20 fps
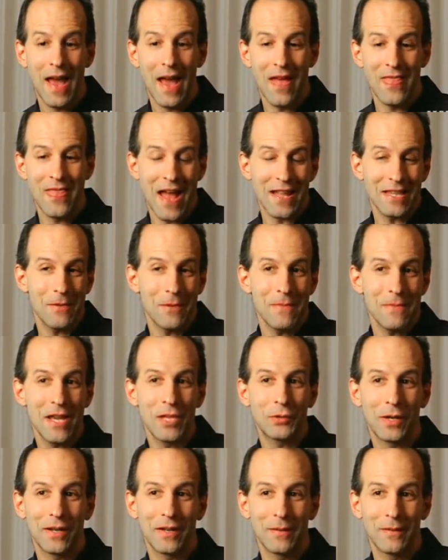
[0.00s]
And that to me
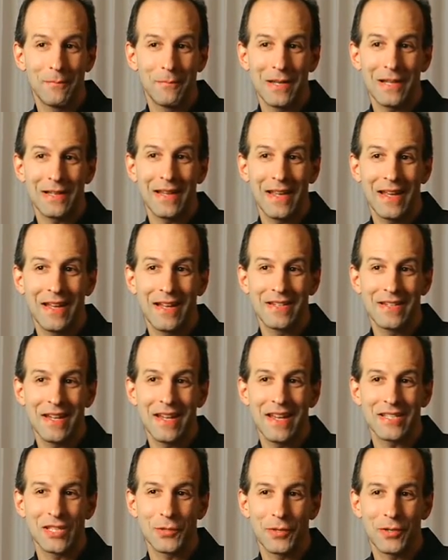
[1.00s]
is what middle age
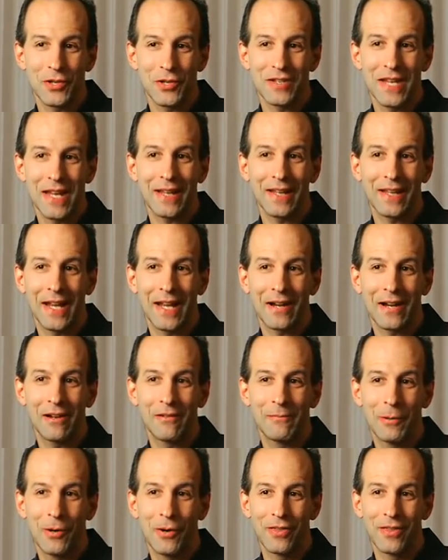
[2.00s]
is, is when you're taking
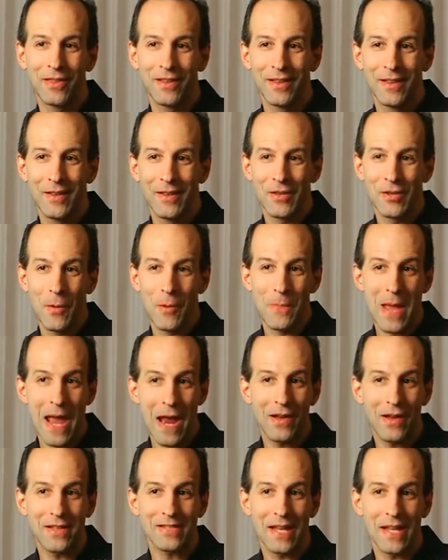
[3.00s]
care of both your
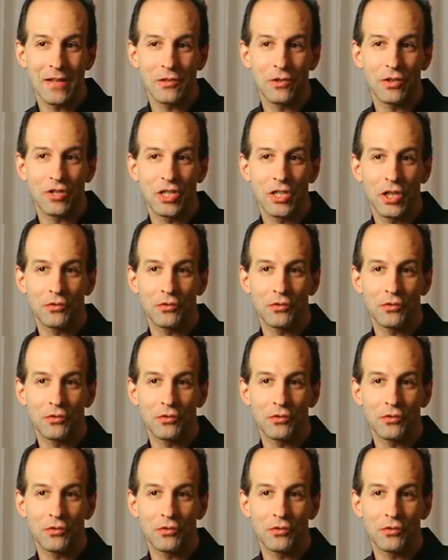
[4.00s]
parents and your